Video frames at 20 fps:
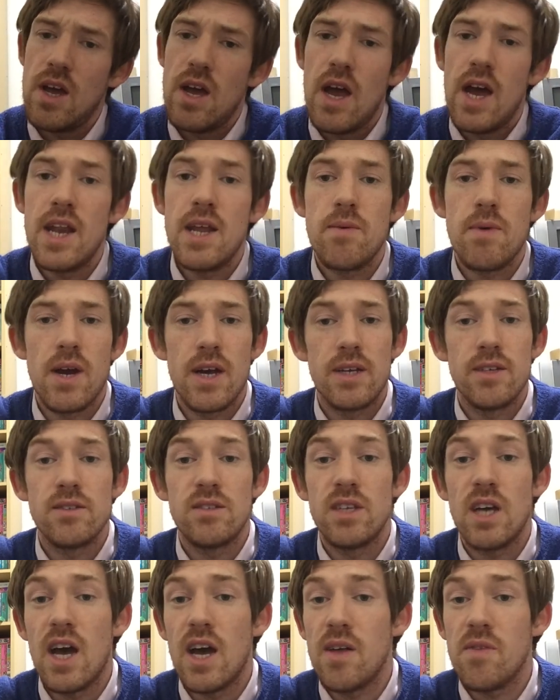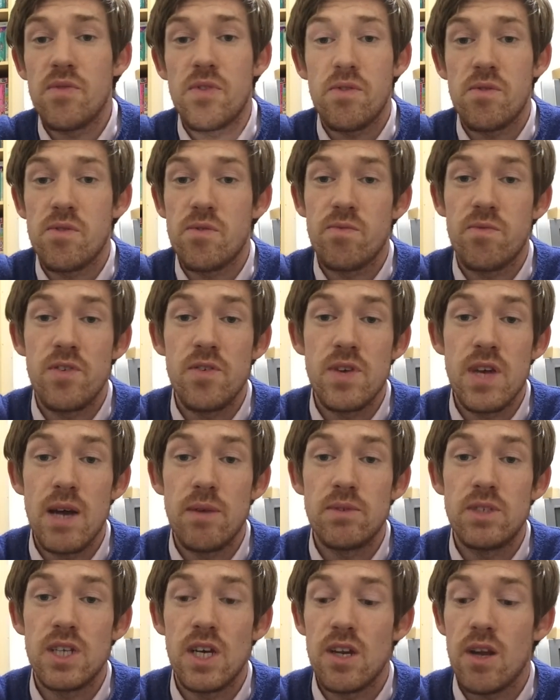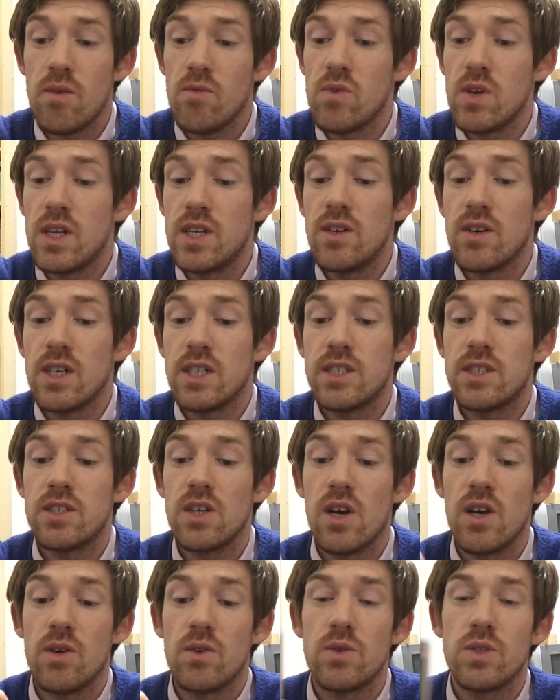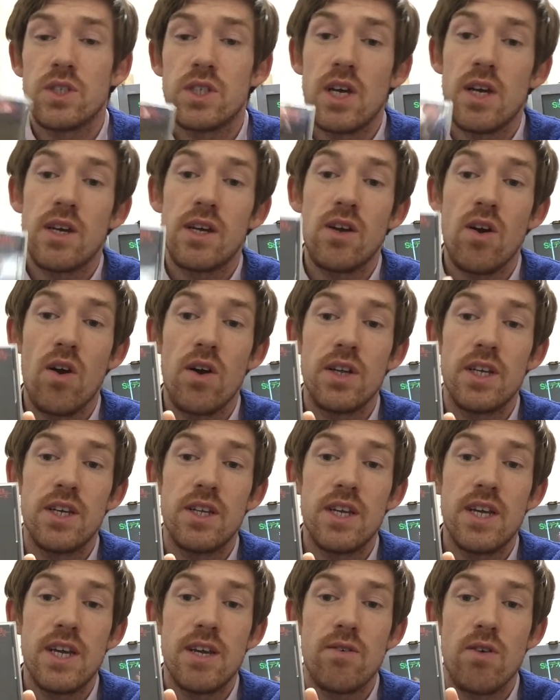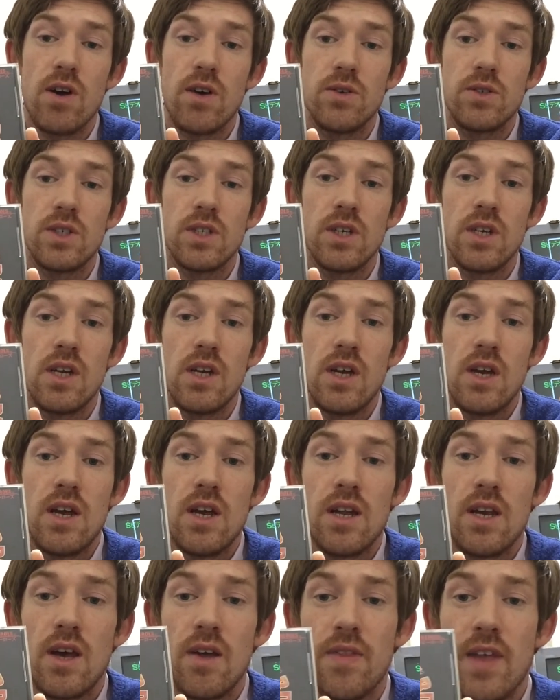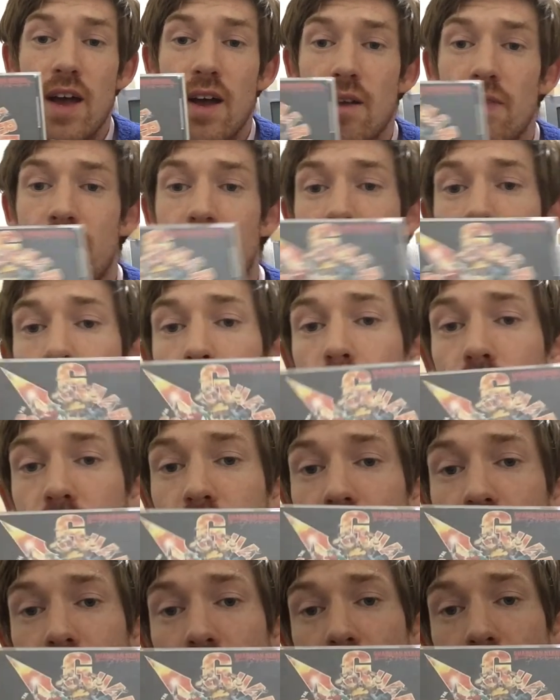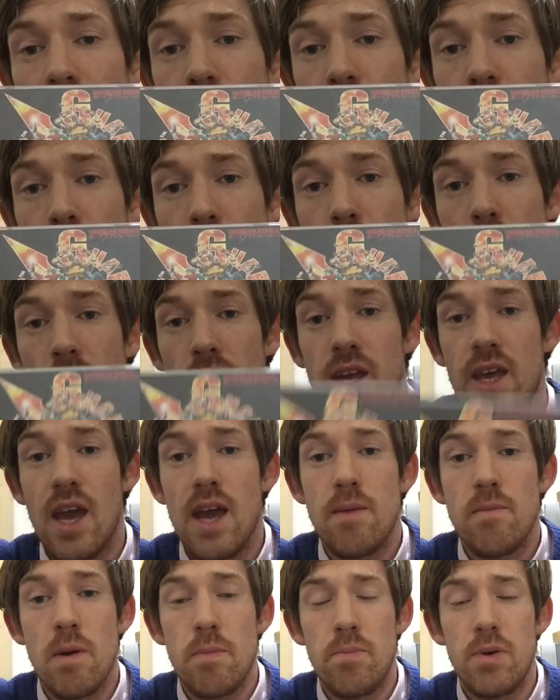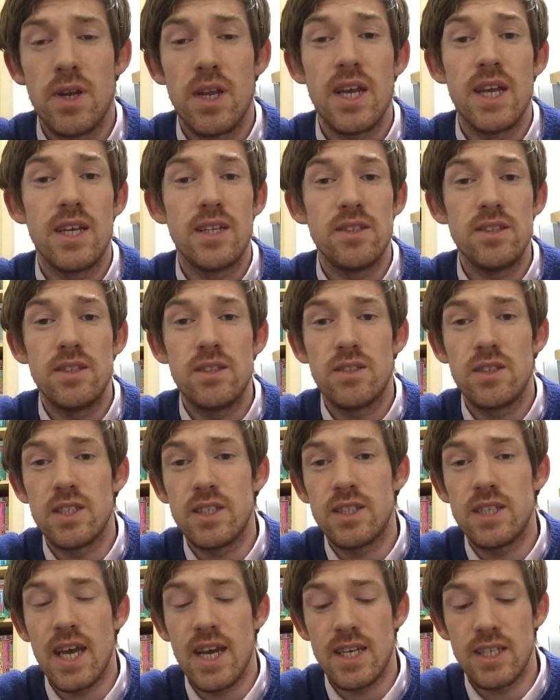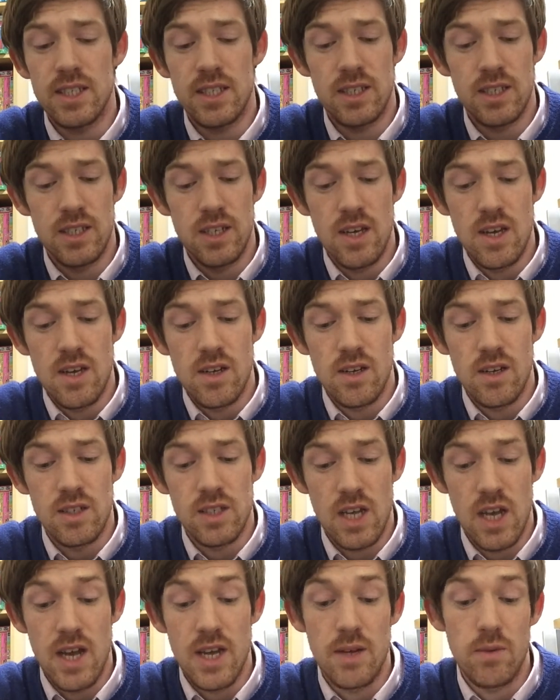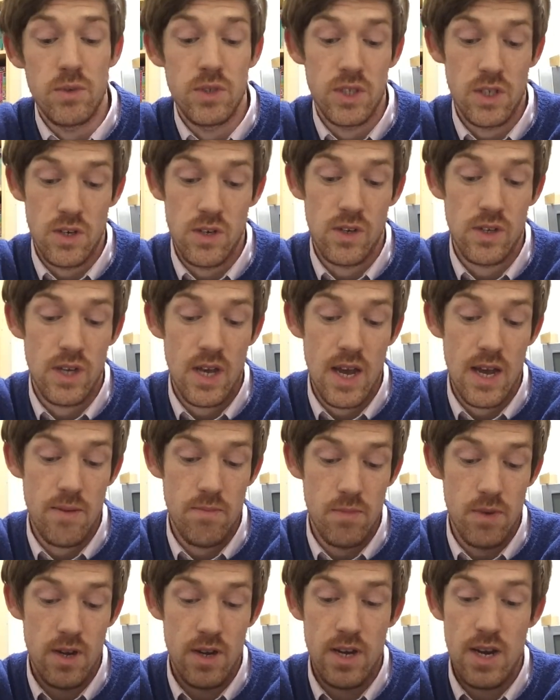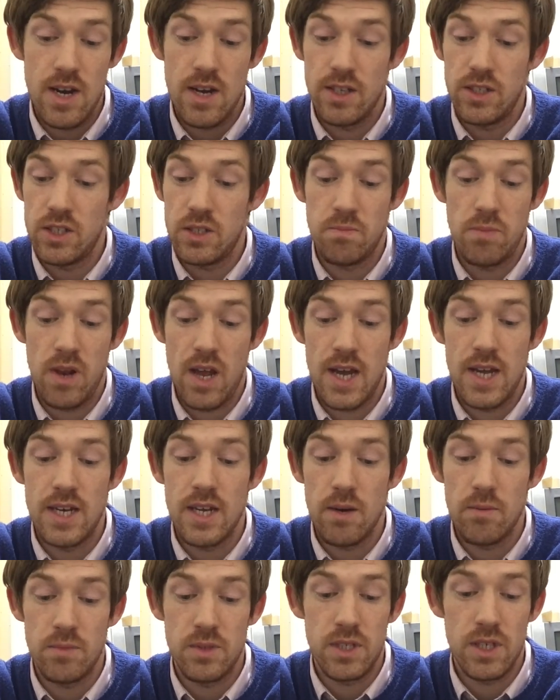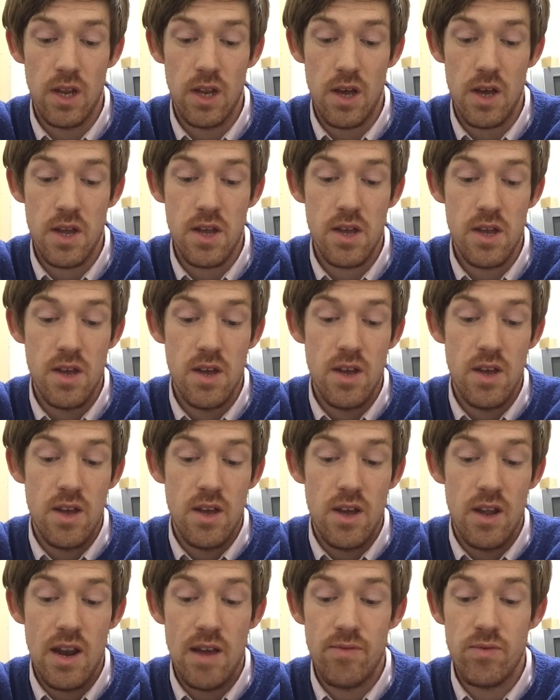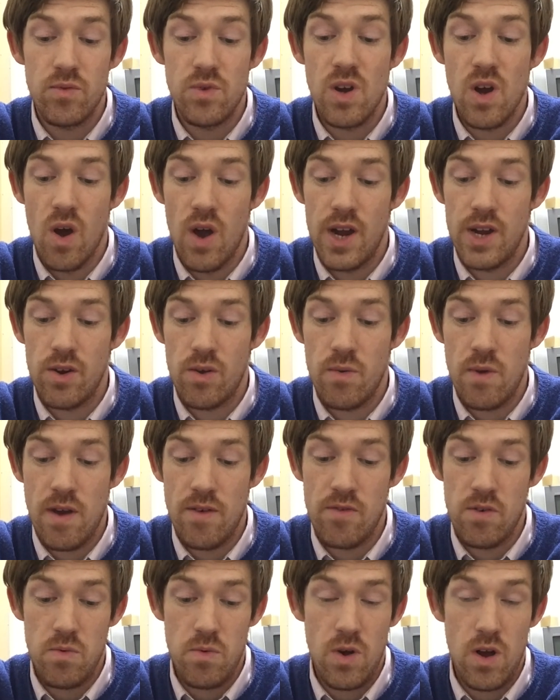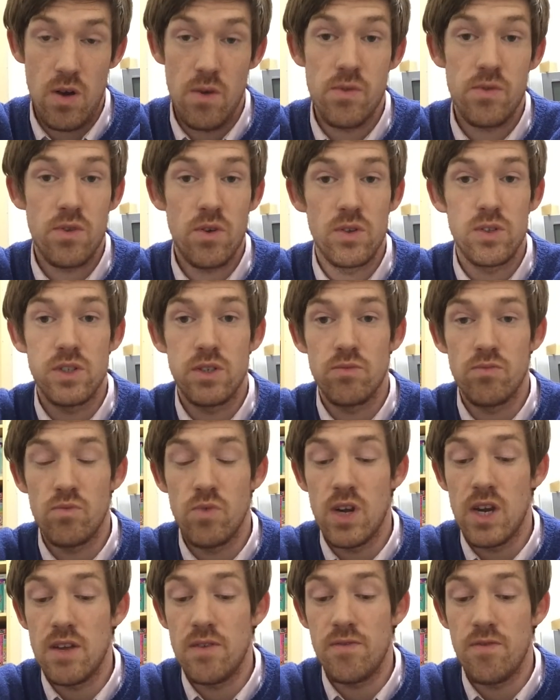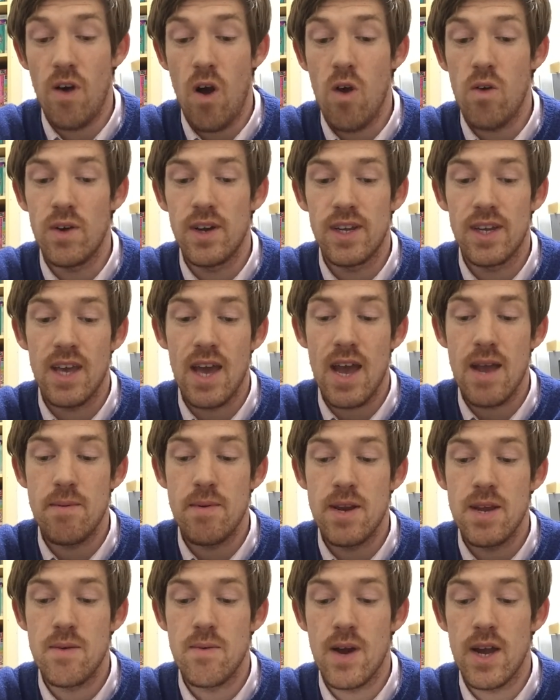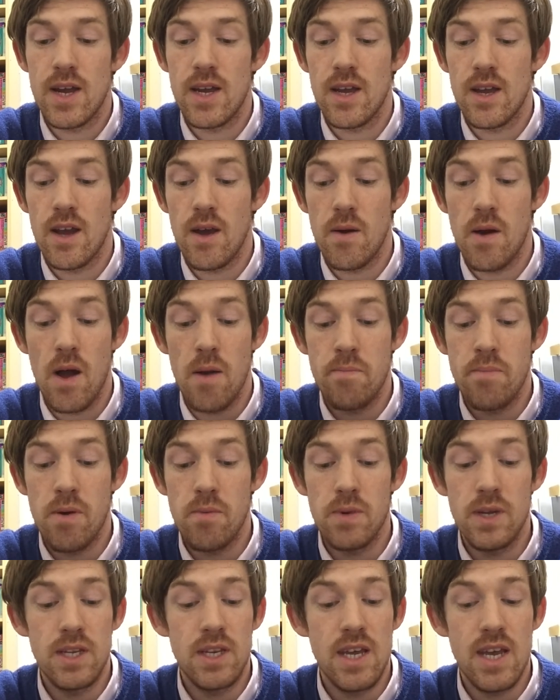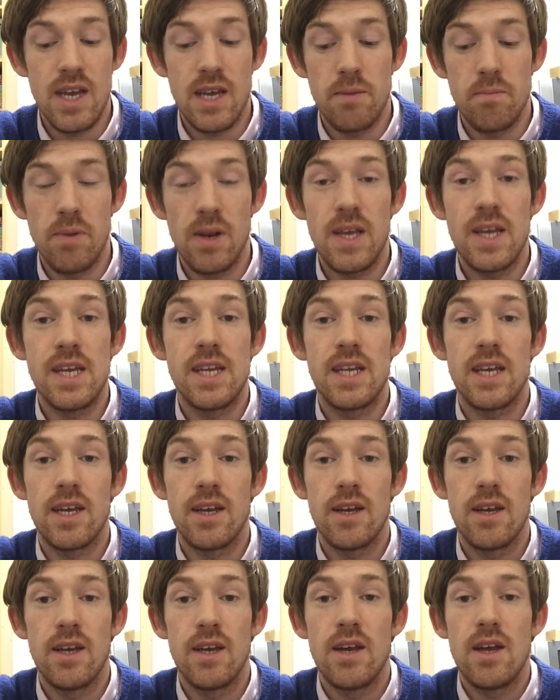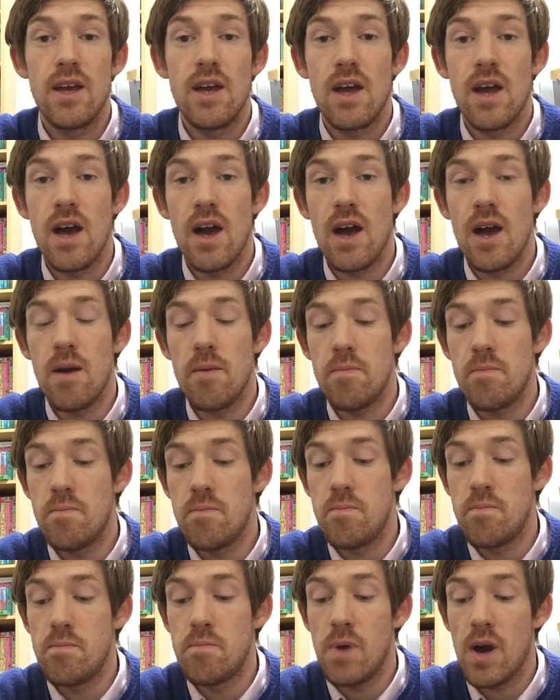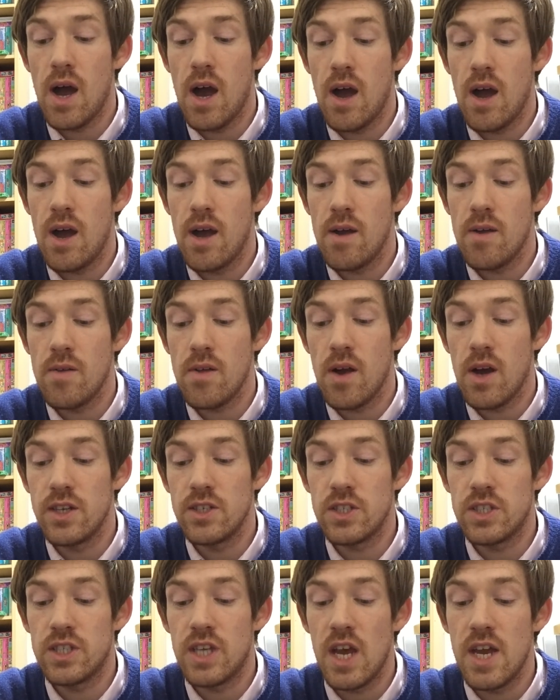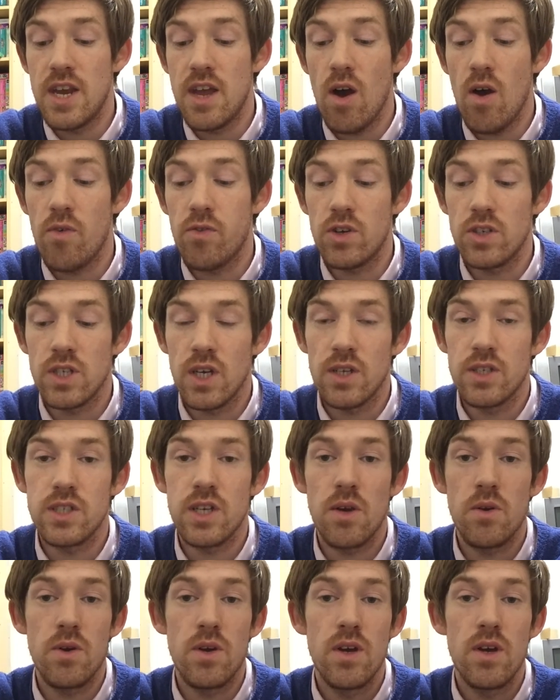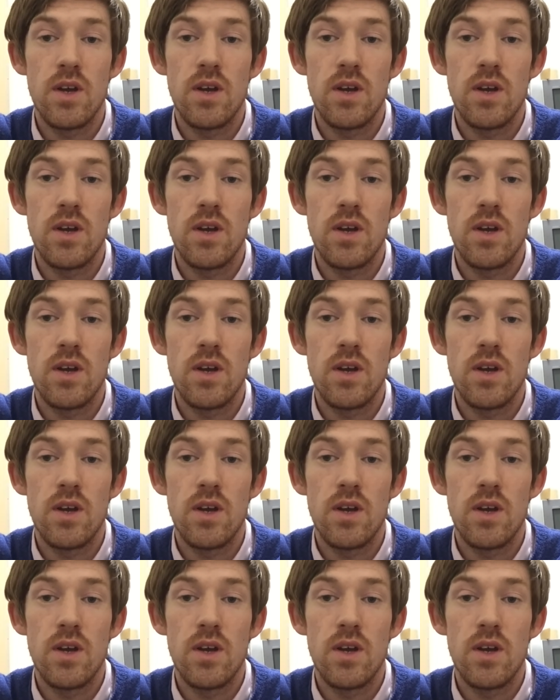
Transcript: anyway, a few games turned up, really nice titles. Guardian Heroes. Now that was a game I put it in to test because I heard it was a good game, and then I just played up like level 9 or whatever it was. I got to really far in the game anyway. I probably near completed it, but I just turned it off because I was so